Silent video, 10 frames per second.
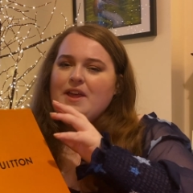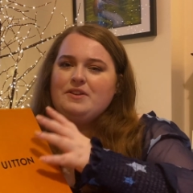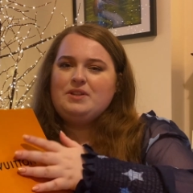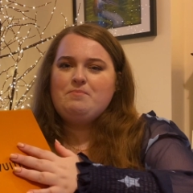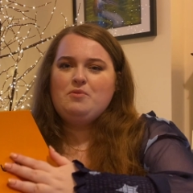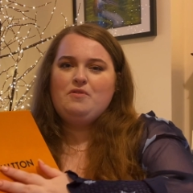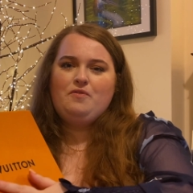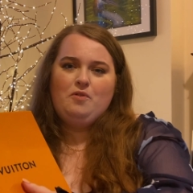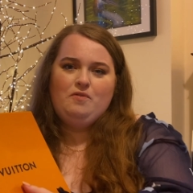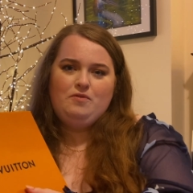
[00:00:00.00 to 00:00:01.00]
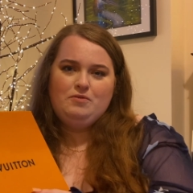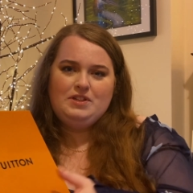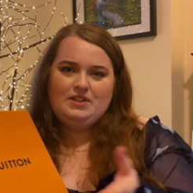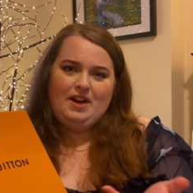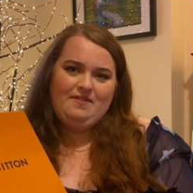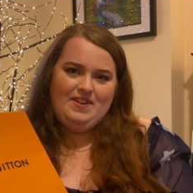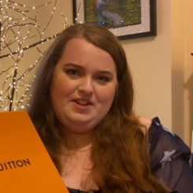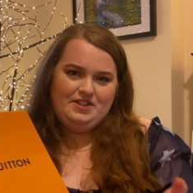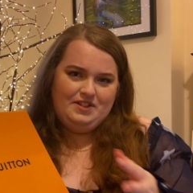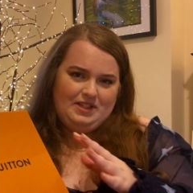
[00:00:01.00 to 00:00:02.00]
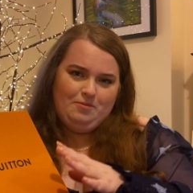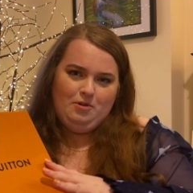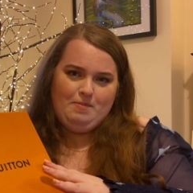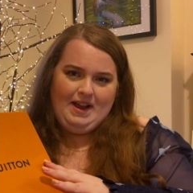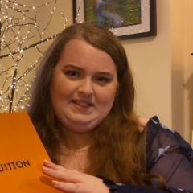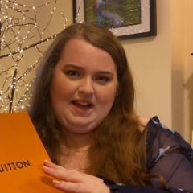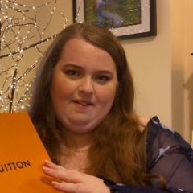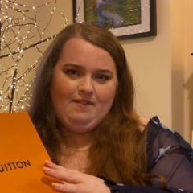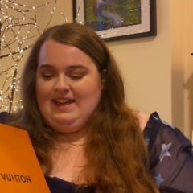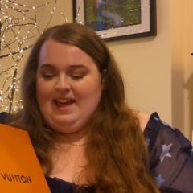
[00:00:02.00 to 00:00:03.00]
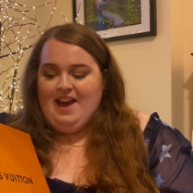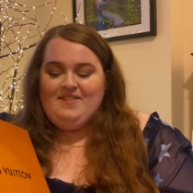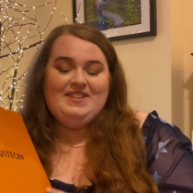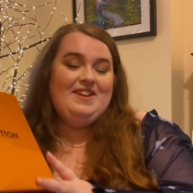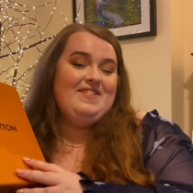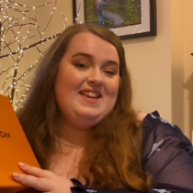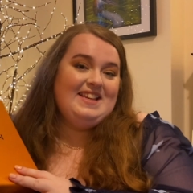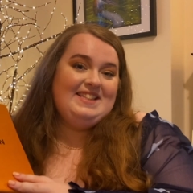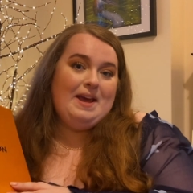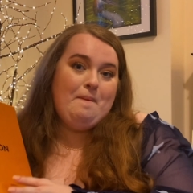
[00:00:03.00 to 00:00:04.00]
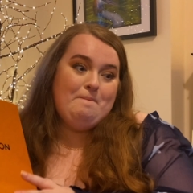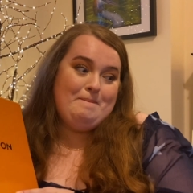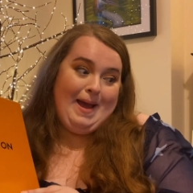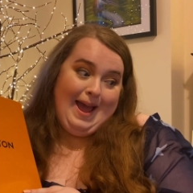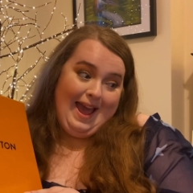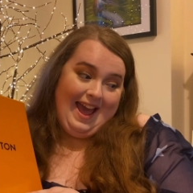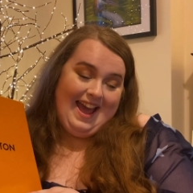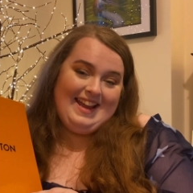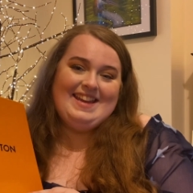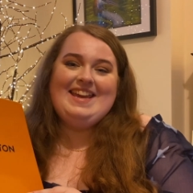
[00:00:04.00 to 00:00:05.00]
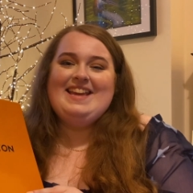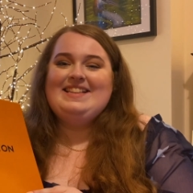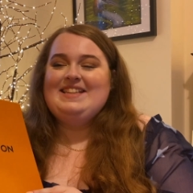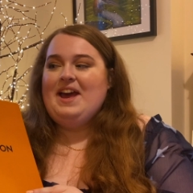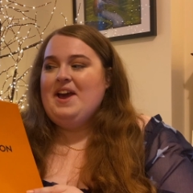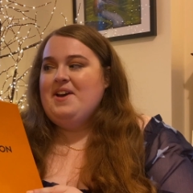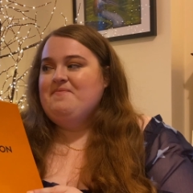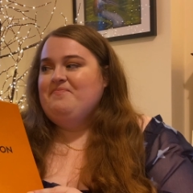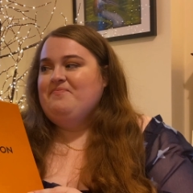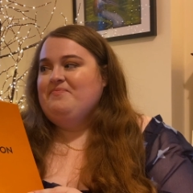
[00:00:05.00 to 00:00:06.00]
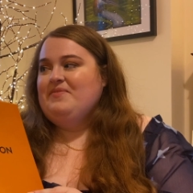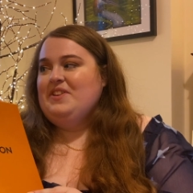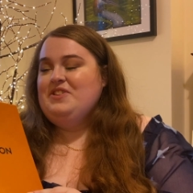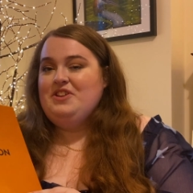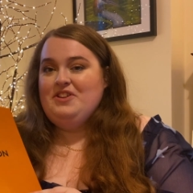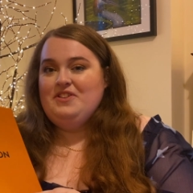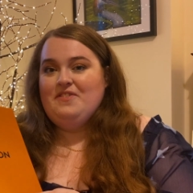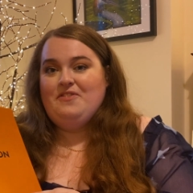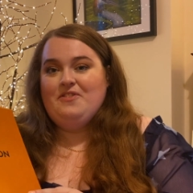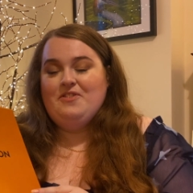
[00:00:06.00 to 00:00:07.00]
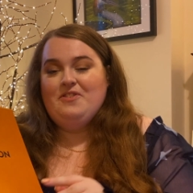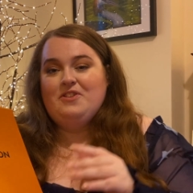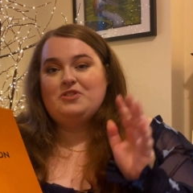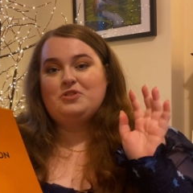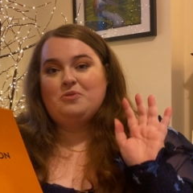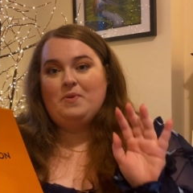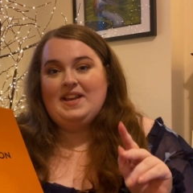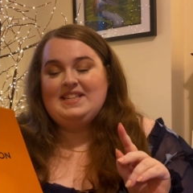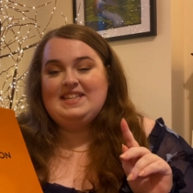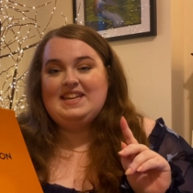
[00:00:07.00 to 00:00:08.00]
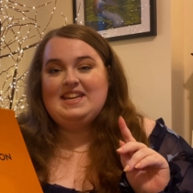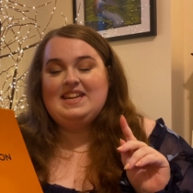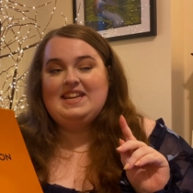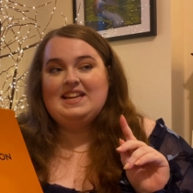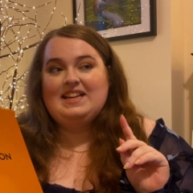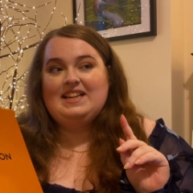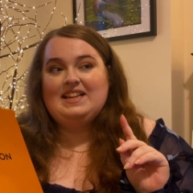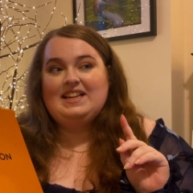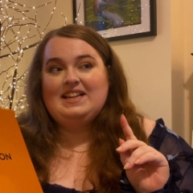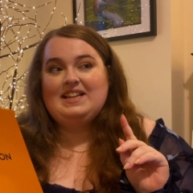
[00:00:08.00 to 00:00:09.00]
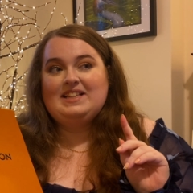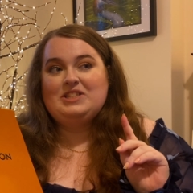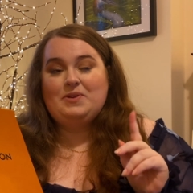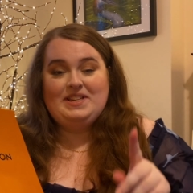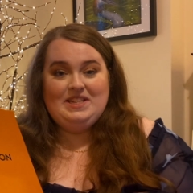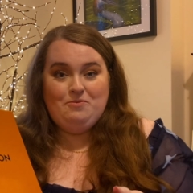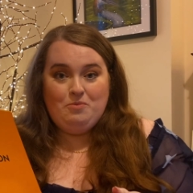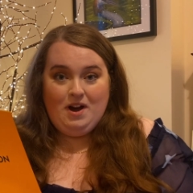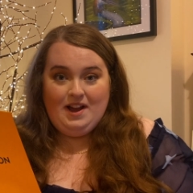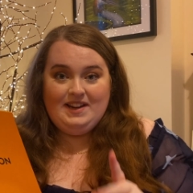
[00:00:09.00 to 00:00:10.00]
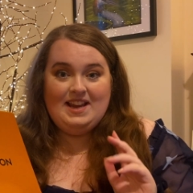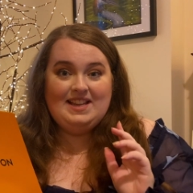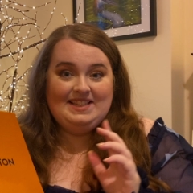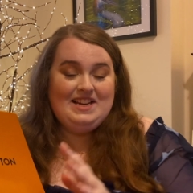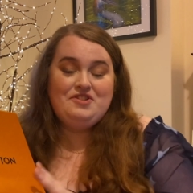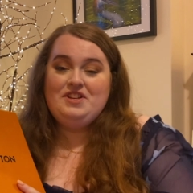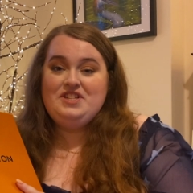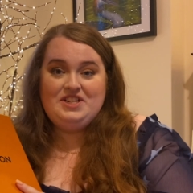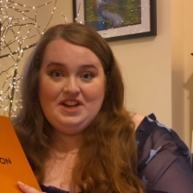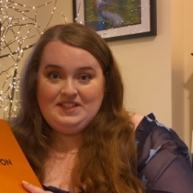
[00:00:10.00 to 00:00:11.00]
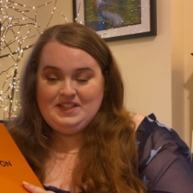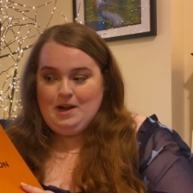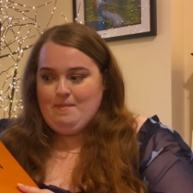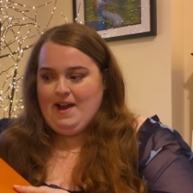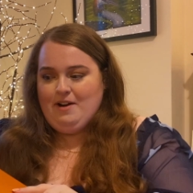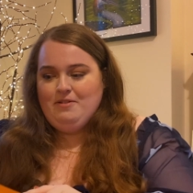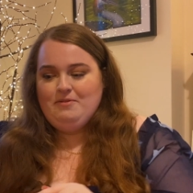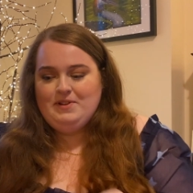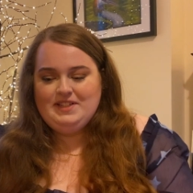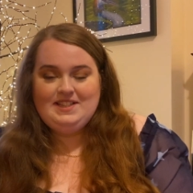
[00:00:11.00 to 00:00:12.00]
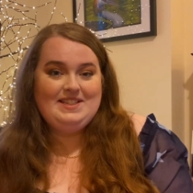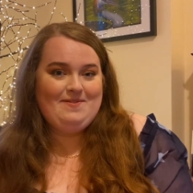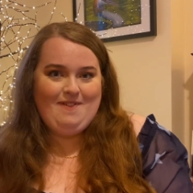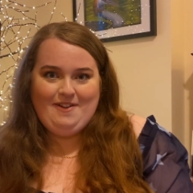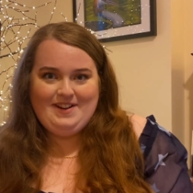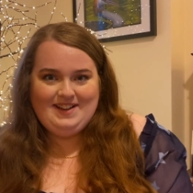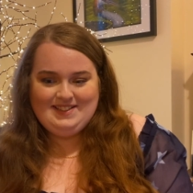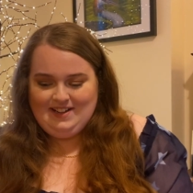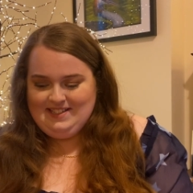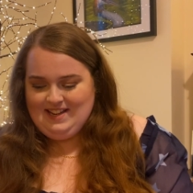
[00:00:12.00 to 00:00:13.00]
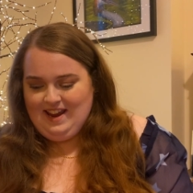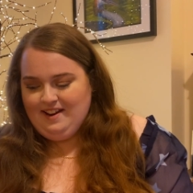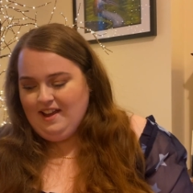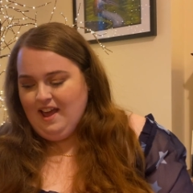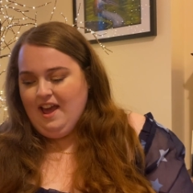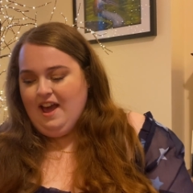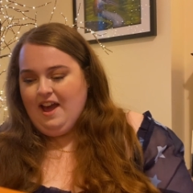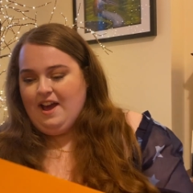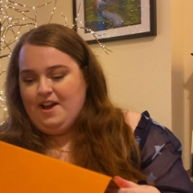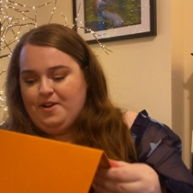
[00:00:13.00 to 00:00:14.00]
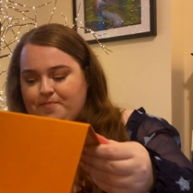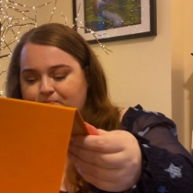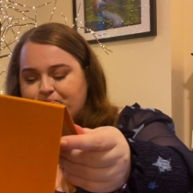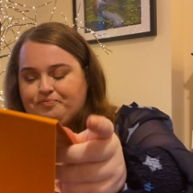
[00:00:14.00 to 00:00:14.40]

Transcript: some more thoughtful design features that smaller bags have. Um, so this bag is um, new for 2021. it has literally just come out which is very exciting um,